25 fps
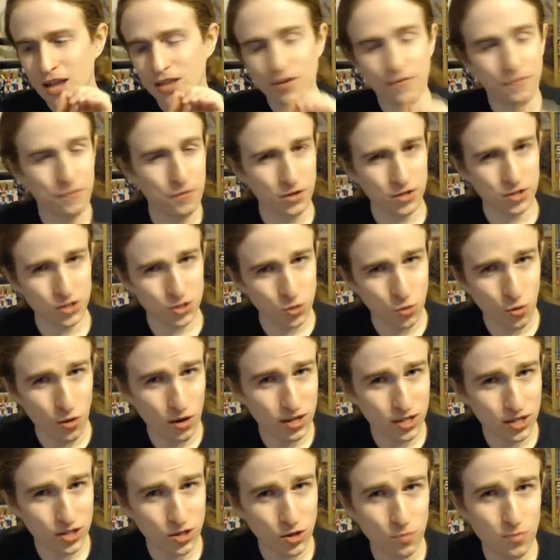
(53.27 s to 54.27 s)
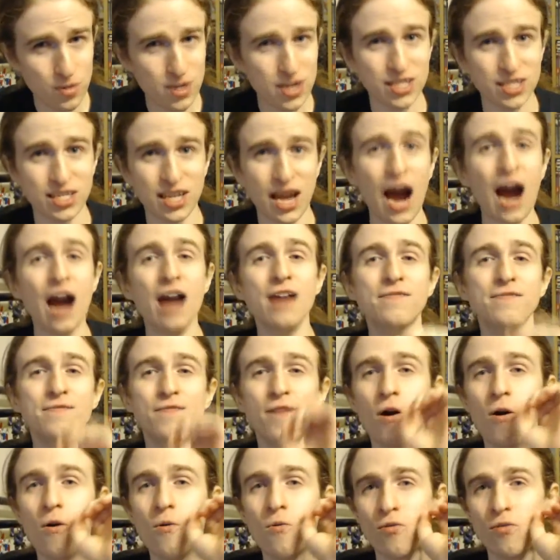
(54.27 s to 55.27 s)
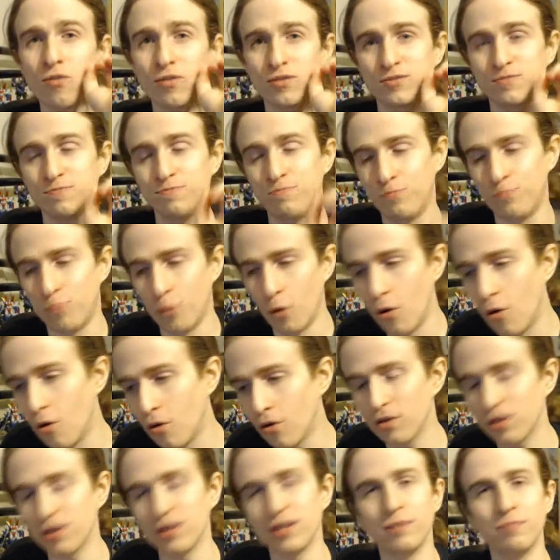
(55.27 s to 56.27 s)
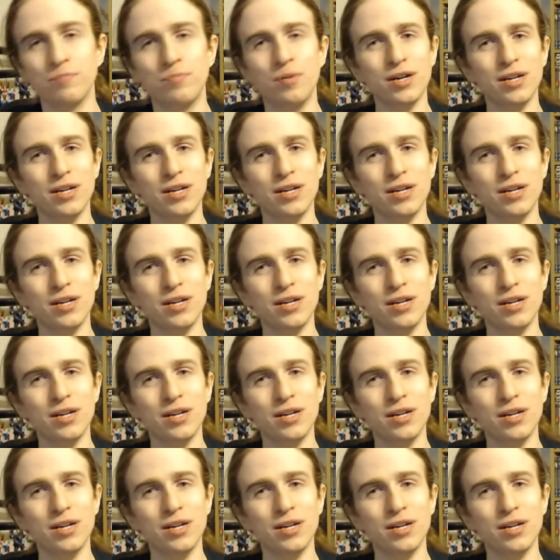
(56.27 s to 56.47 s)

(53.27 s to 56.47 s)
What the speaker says: the first 20 so minutes I felt was boring,